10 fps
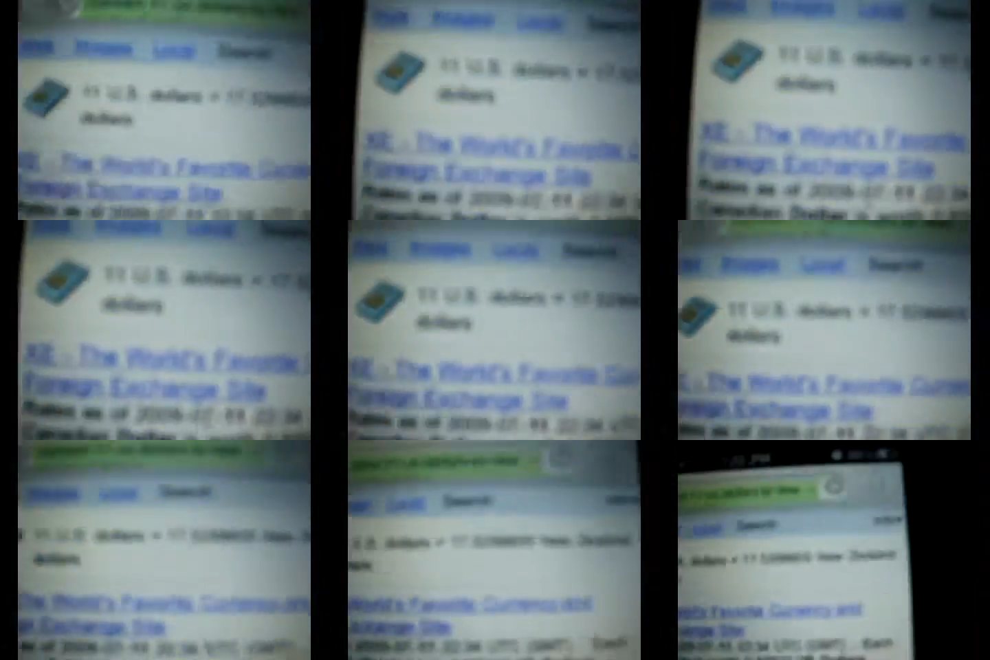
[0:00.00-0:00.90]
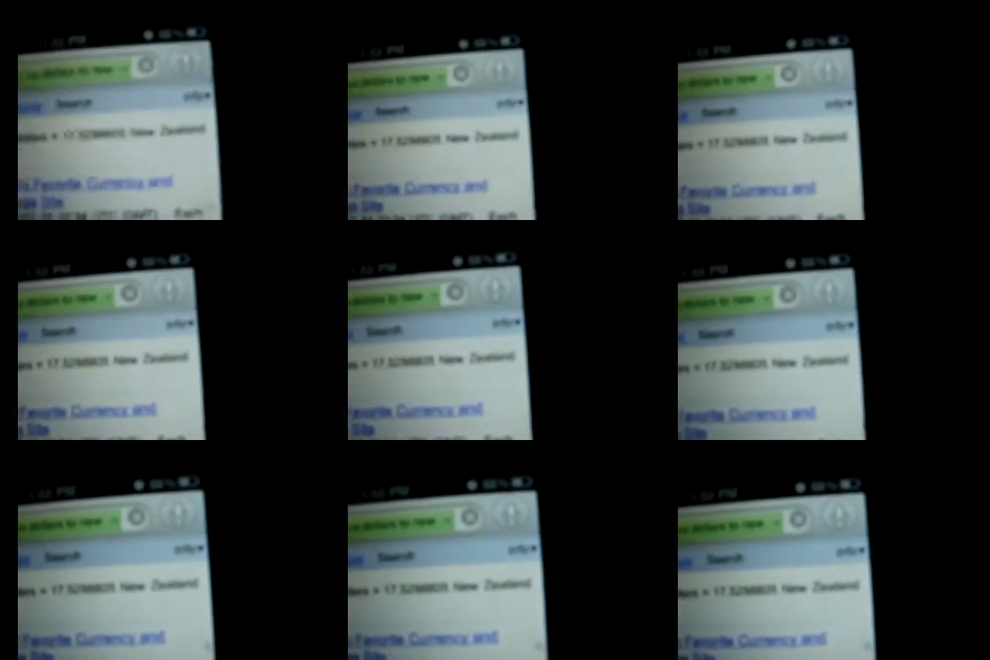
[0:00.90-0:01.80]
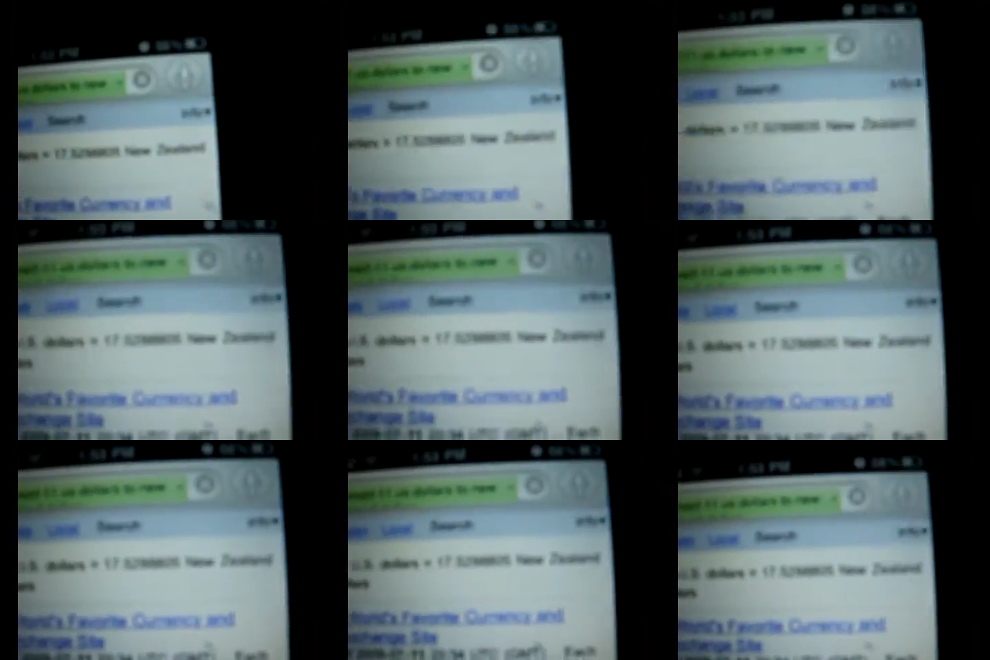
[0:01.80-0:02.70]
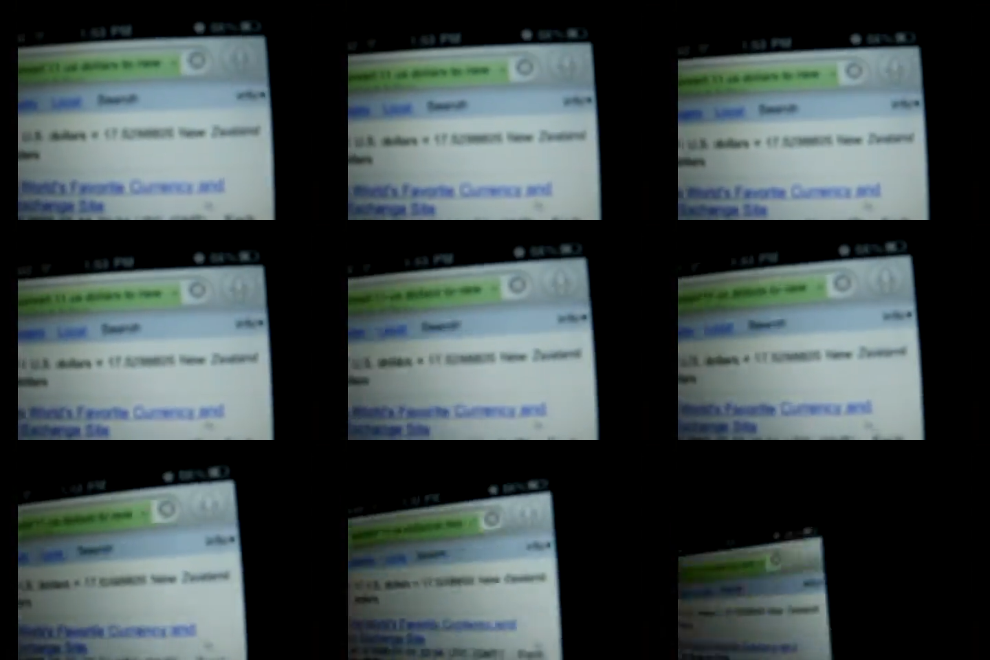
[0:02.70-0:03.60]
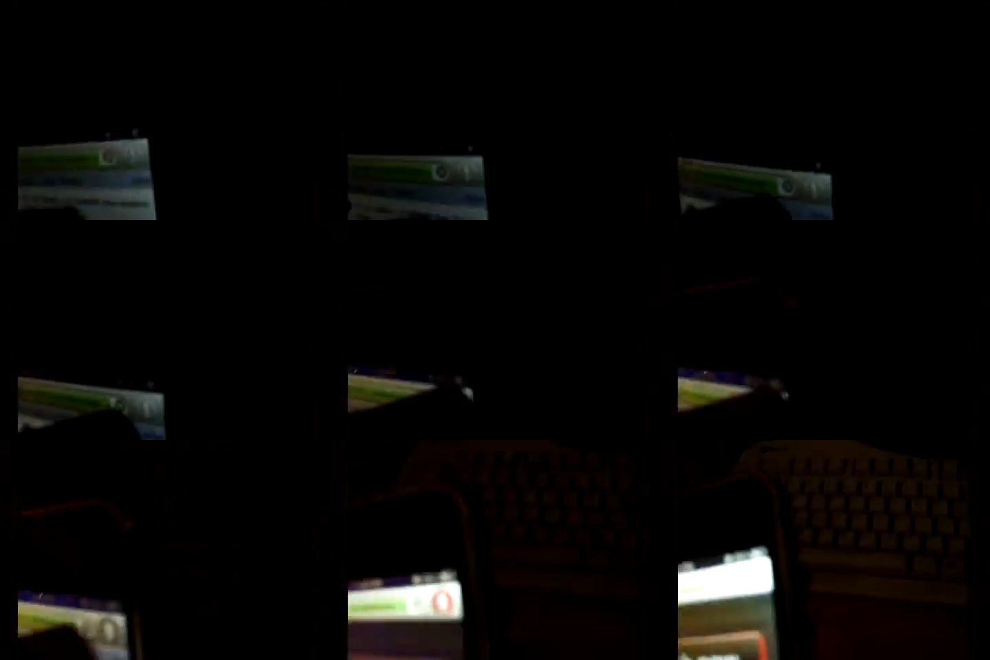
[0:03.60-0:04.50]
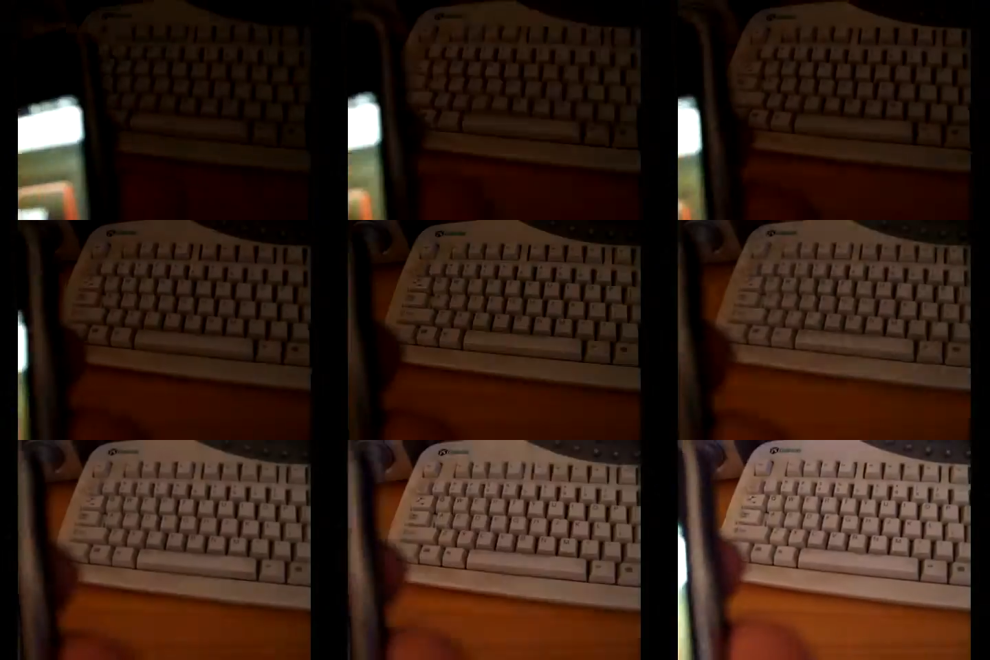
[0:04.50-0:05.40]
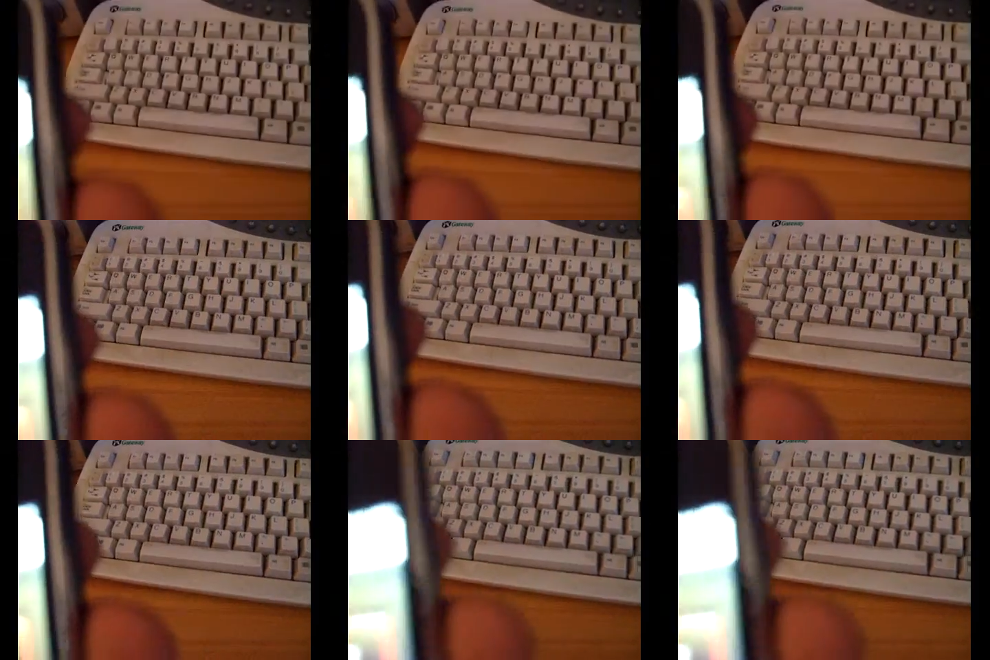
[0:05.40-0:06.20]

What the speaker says: [unreadable: no face in view]